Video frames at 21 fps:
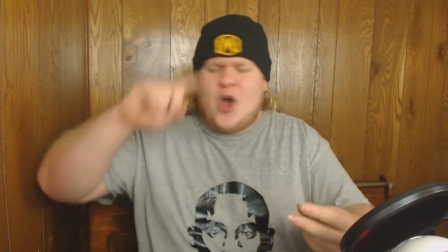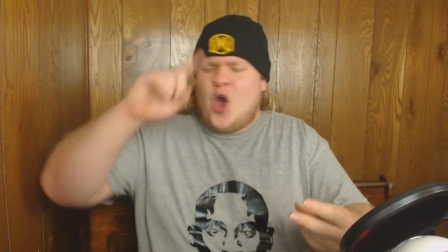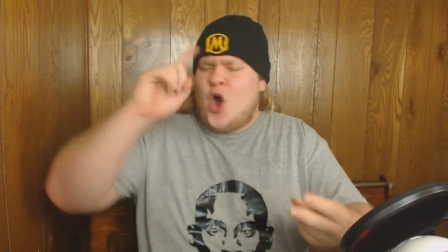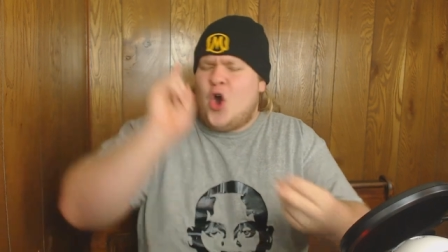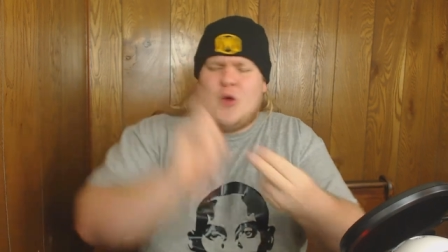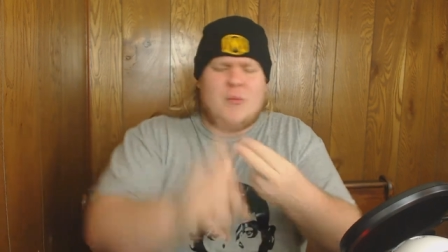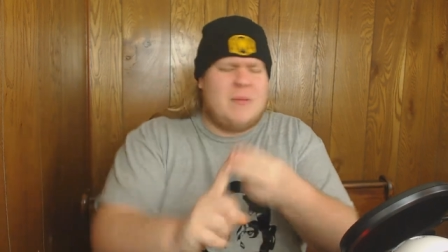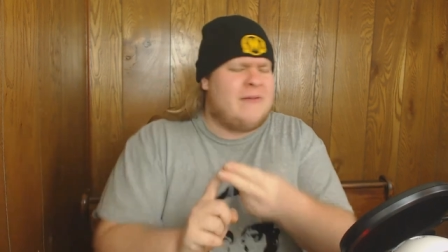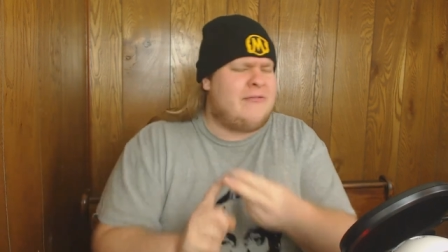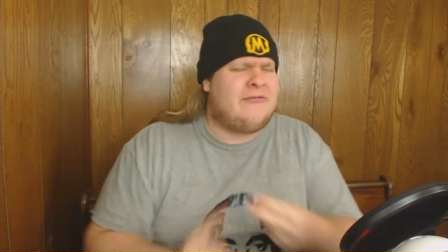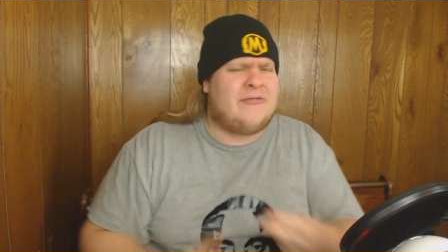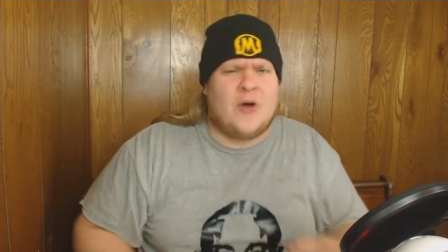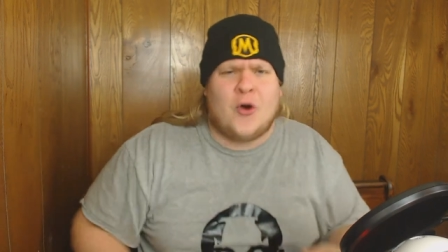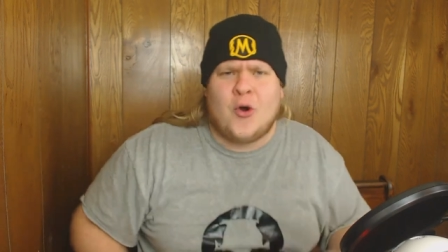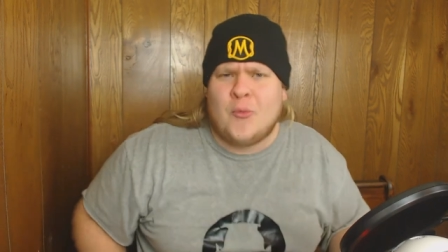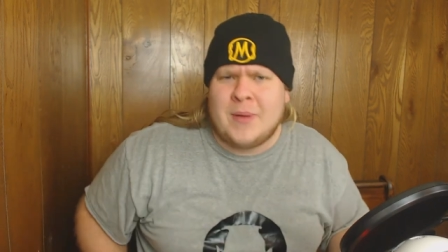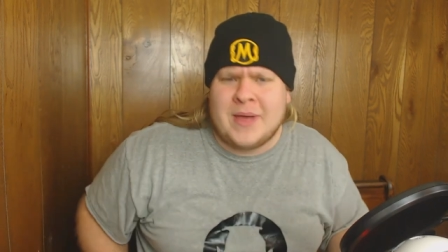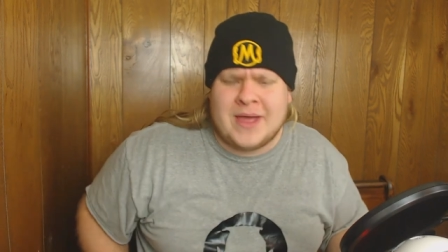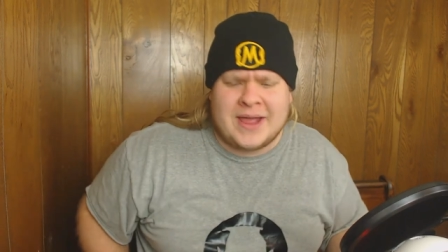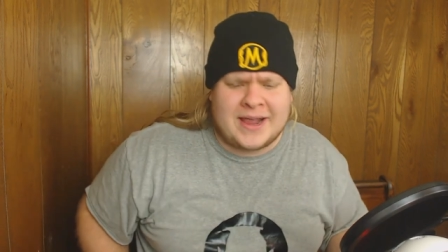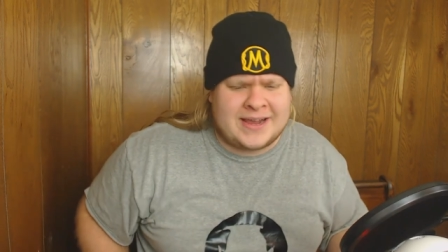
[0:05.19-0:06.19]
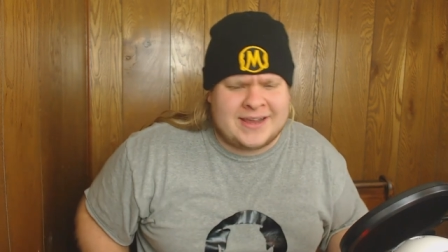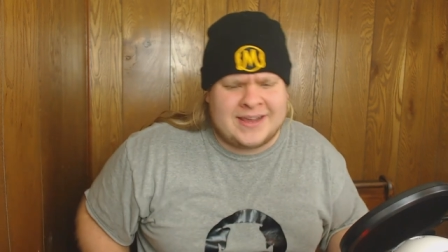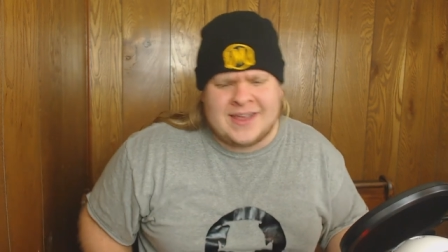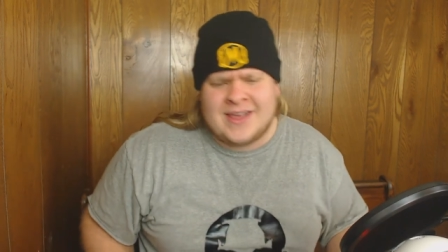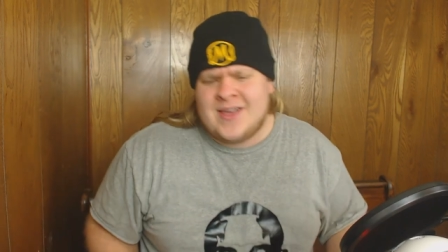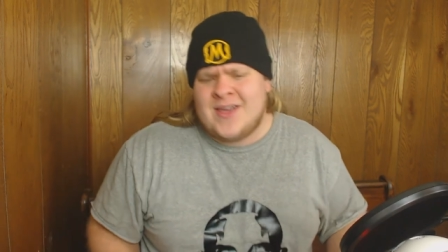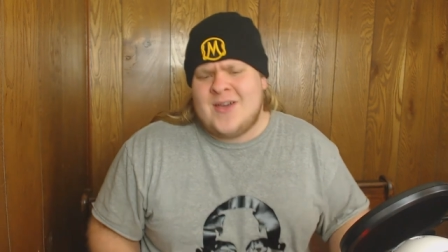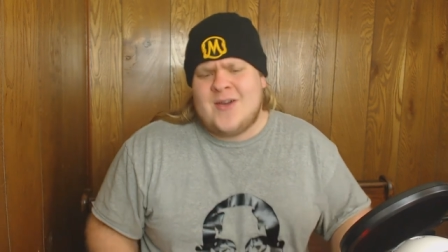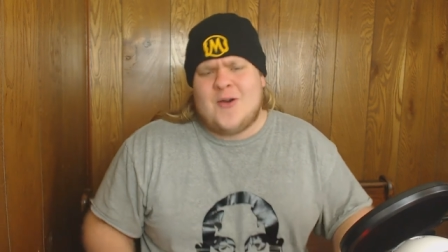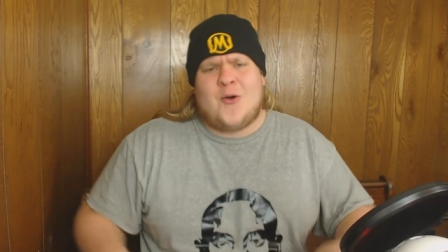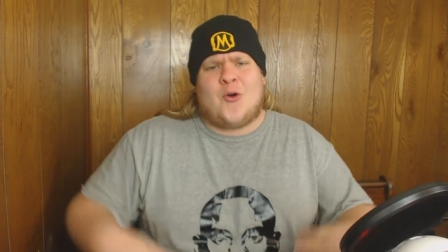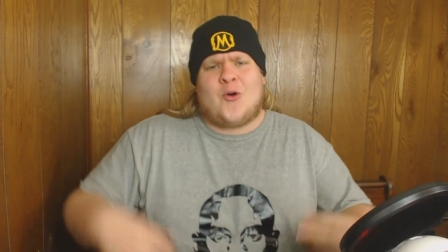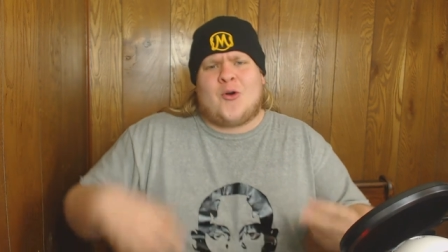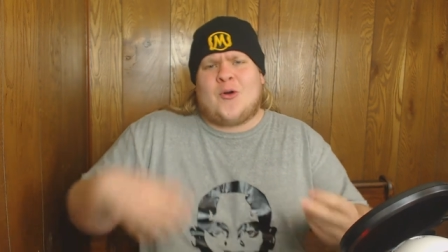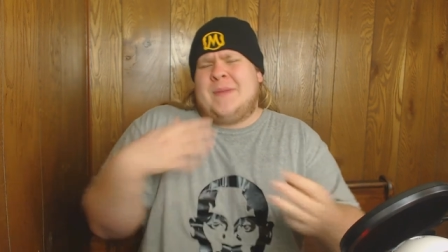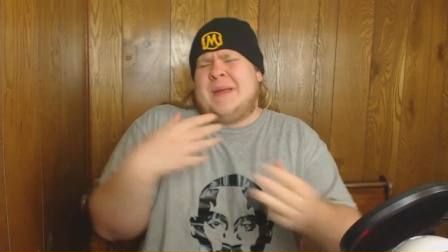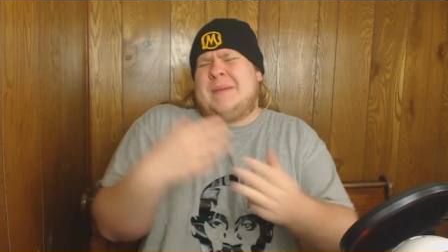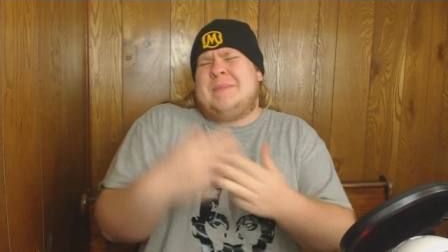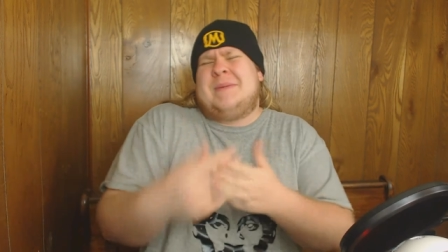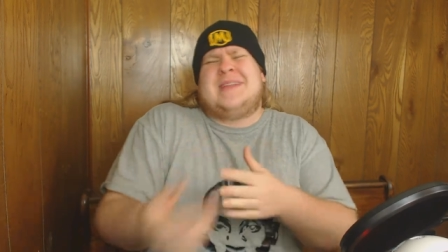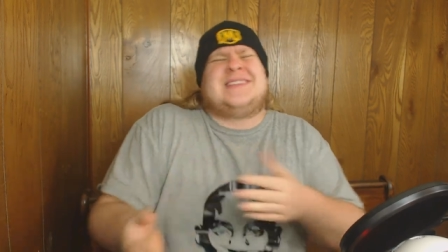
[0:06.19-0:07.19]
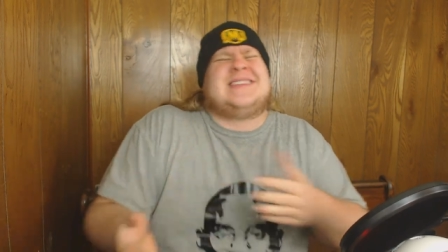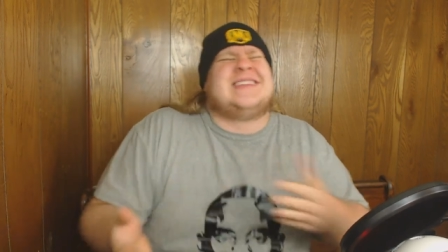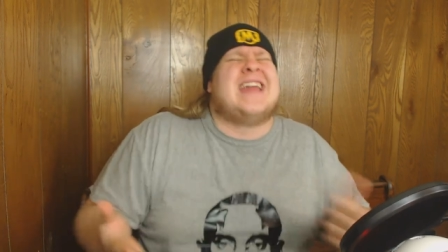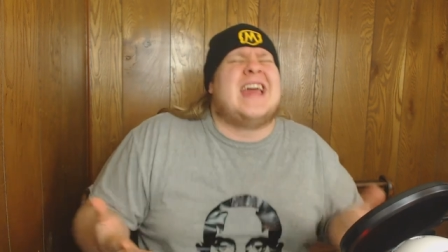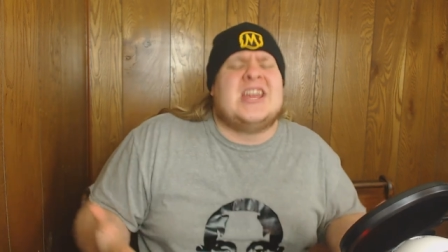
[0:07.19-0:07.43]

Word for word: homophobic, or maybe it's an